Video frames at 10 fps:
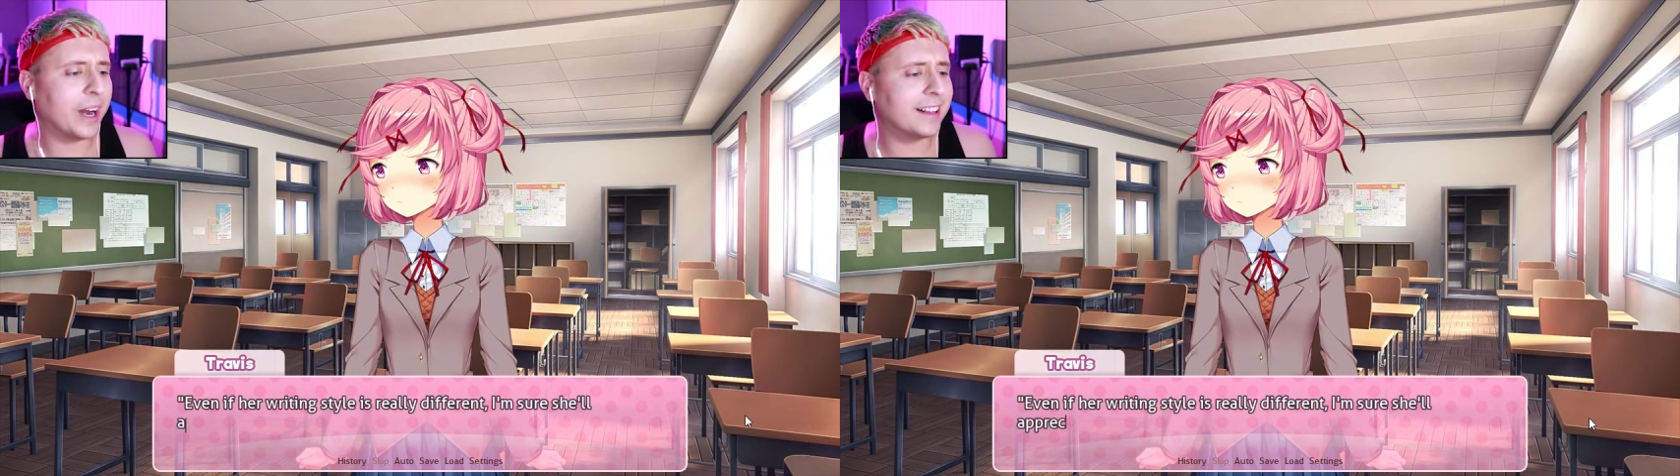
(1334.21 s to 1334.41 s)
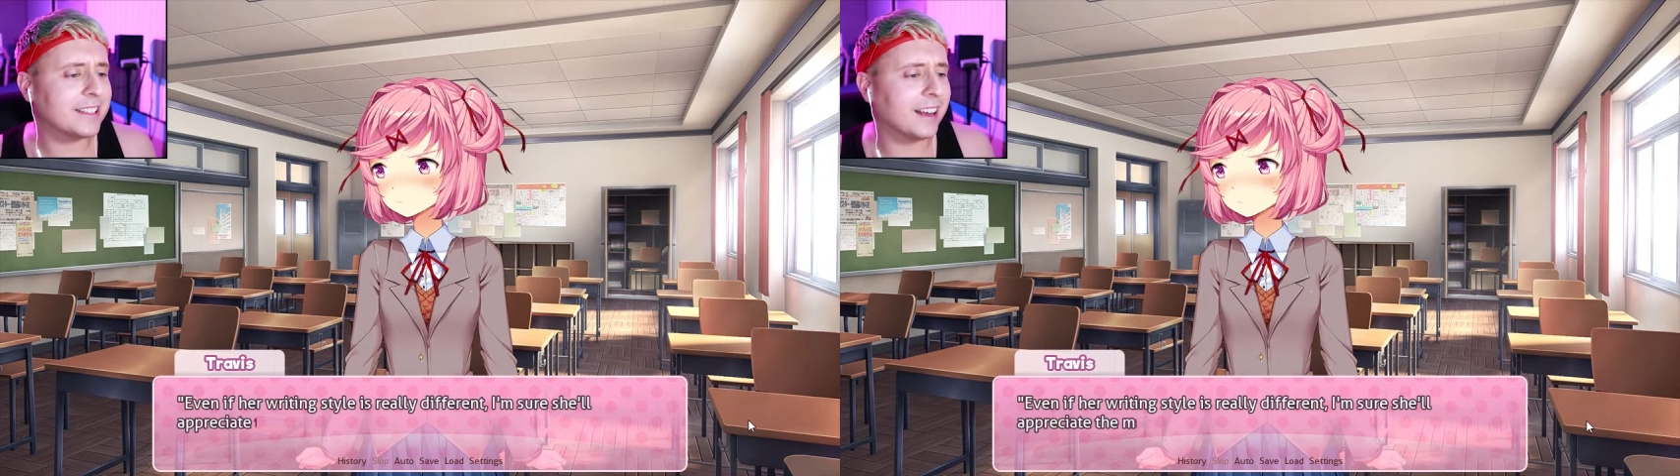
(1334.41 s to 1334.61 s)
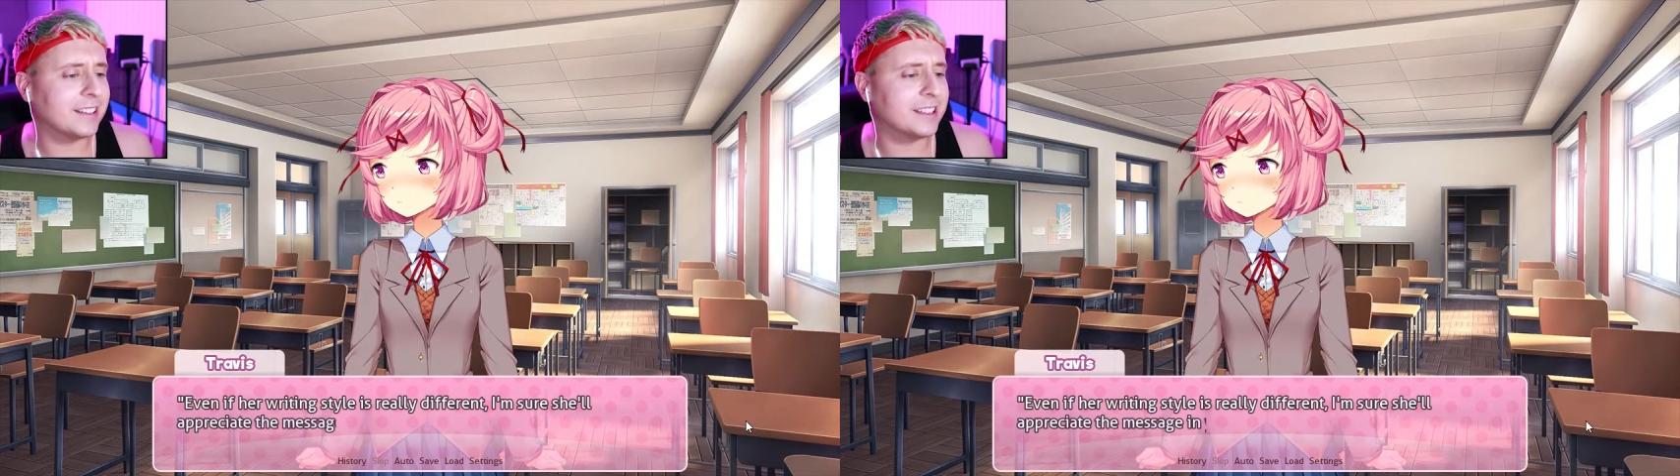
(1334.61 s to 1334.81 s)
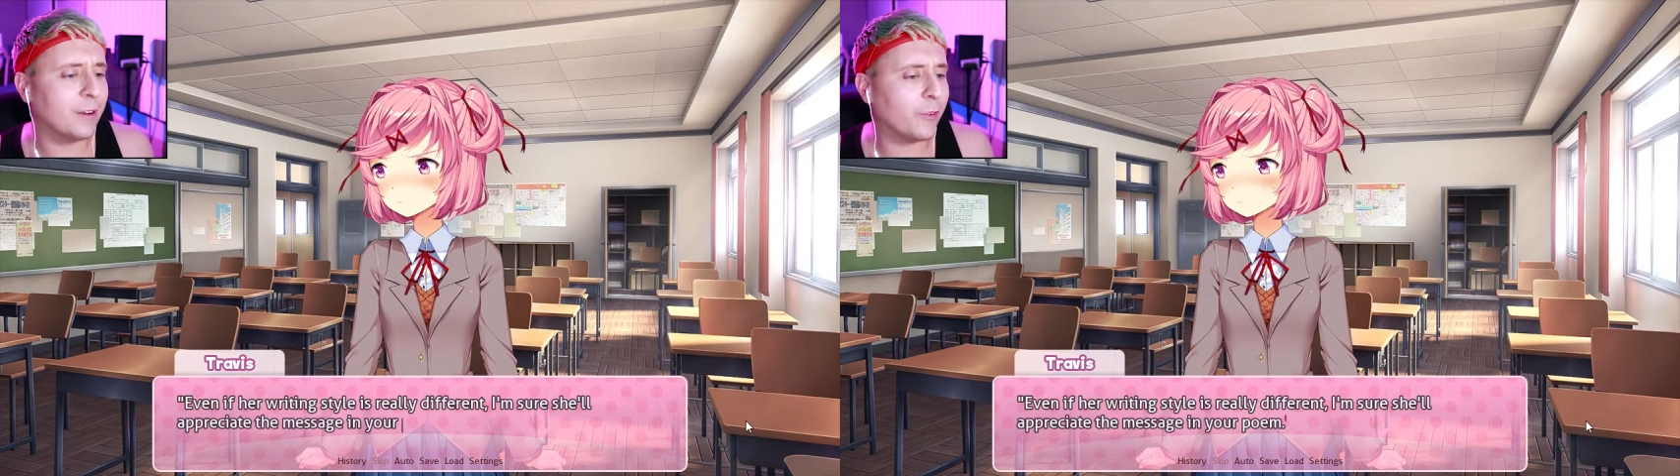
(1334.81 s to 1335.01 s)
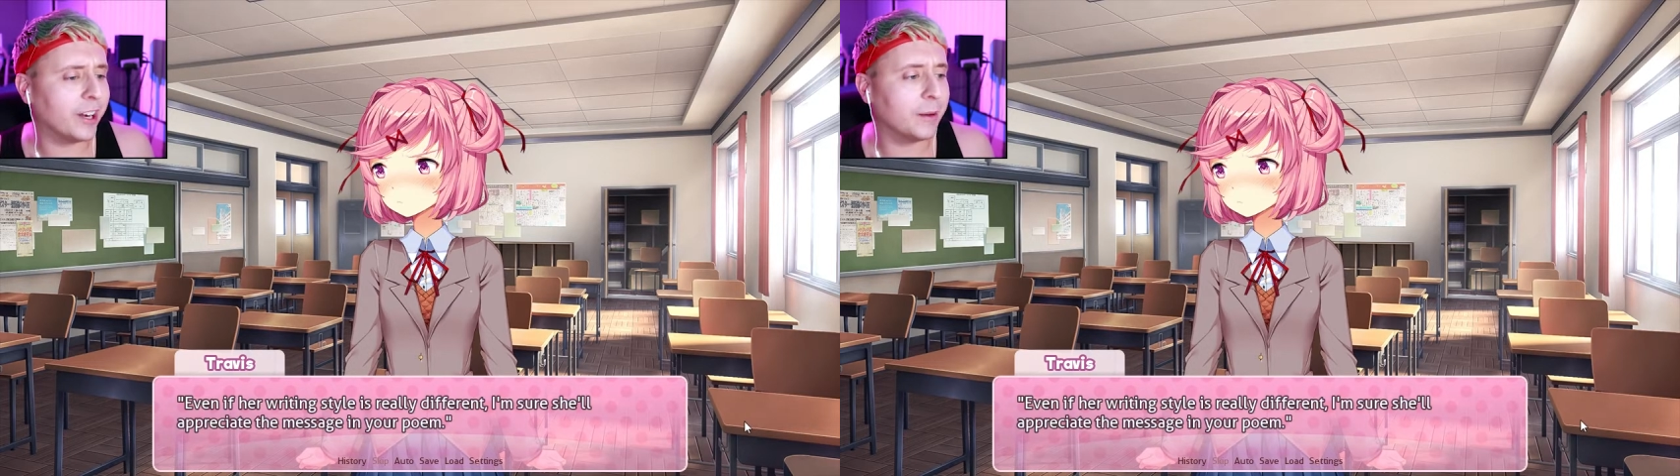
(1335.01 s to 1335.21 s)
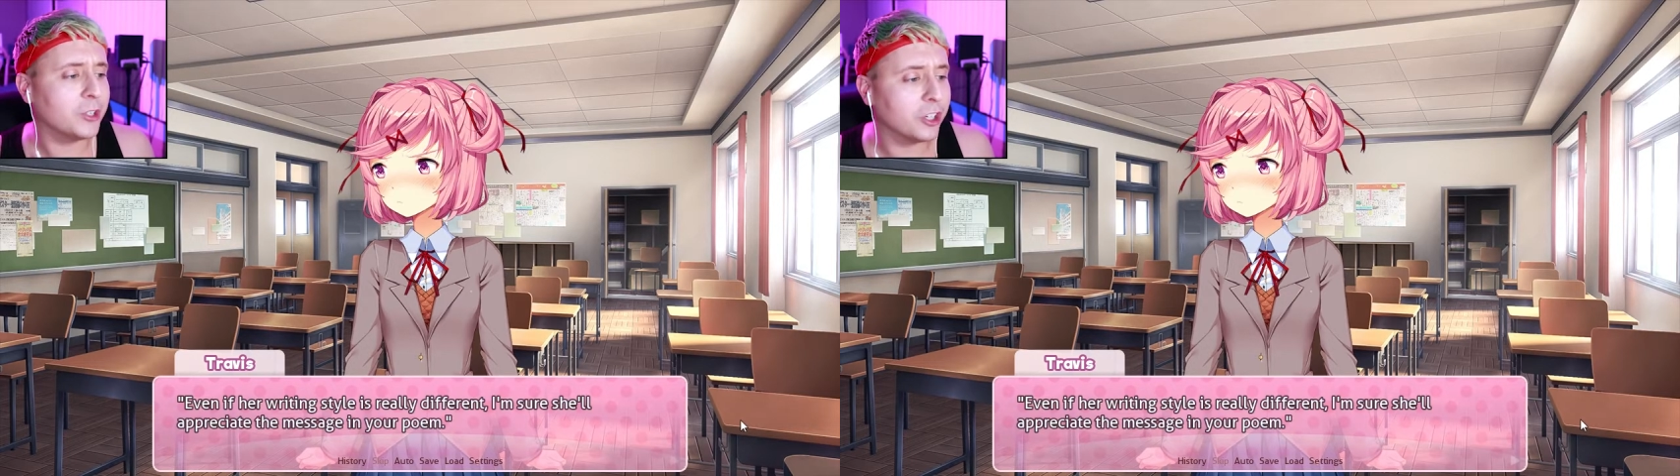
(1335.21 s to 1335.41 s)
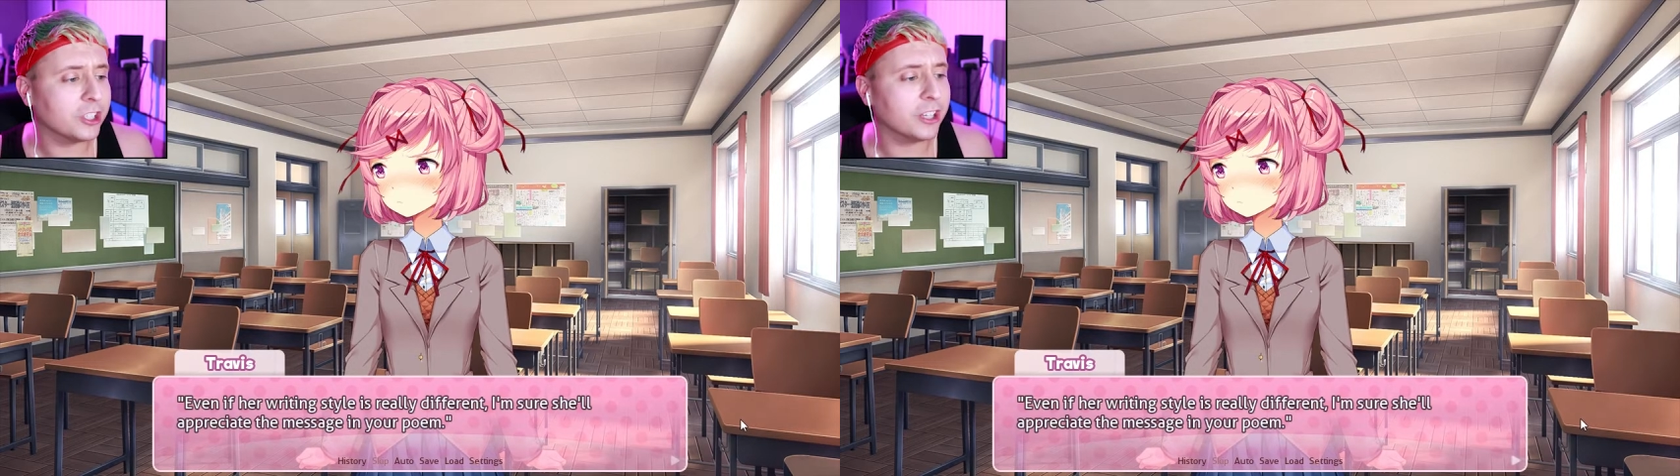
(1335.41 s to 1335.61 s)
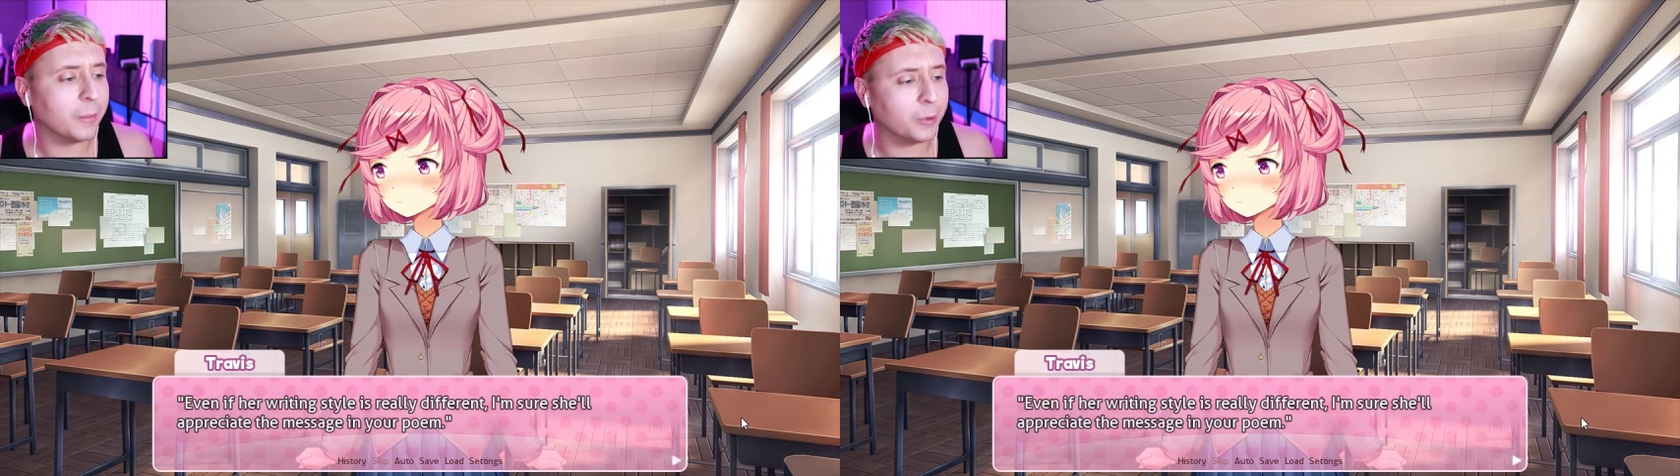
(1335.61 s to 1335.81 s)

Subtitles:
writing style is different, I'm sure she'll